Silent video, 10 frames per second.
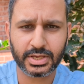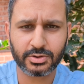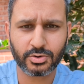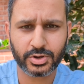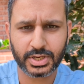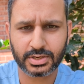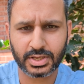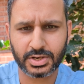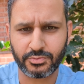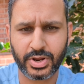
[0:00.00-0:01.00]
they grow
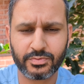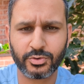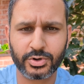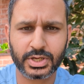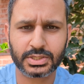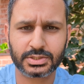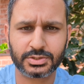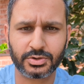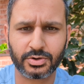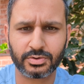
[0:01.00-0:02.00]
in rainforests,